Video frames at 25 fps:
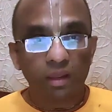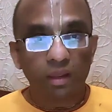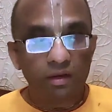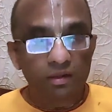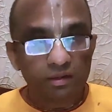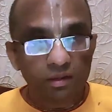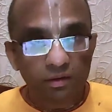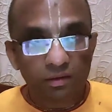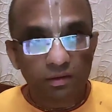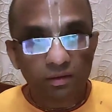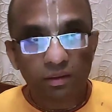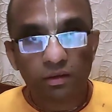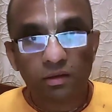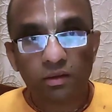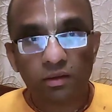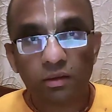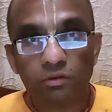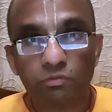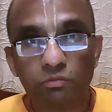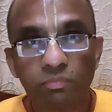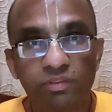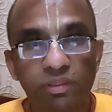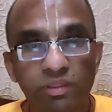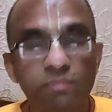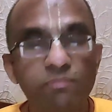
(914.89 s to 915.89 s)
Kalinga king
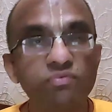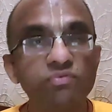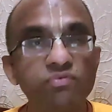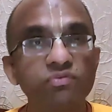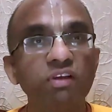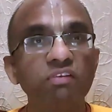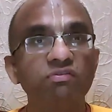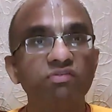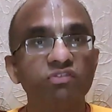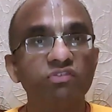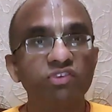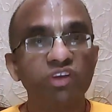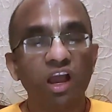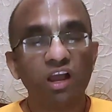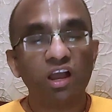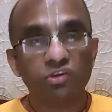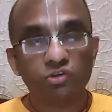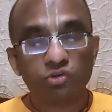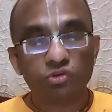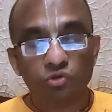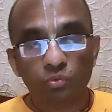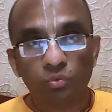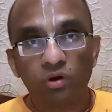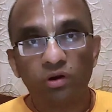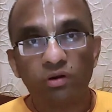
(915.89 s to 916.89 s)
Ketu himself
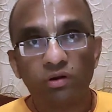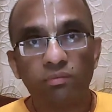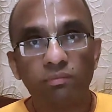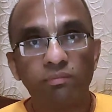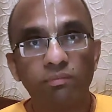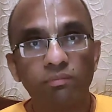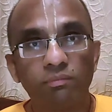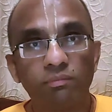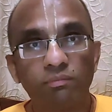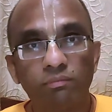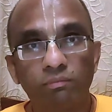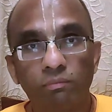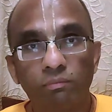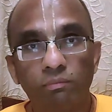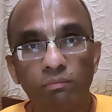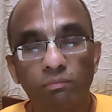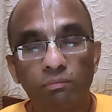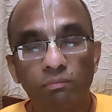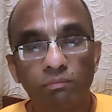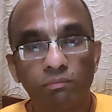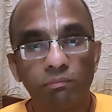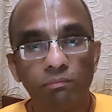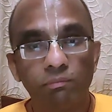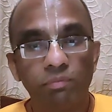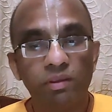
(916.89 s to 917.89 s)
charged toward
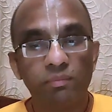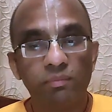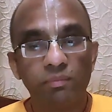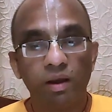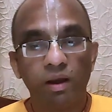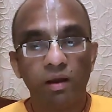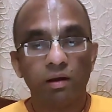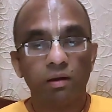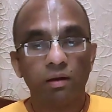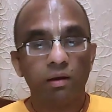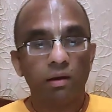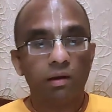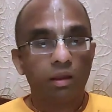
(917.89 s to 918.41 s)
Bhima.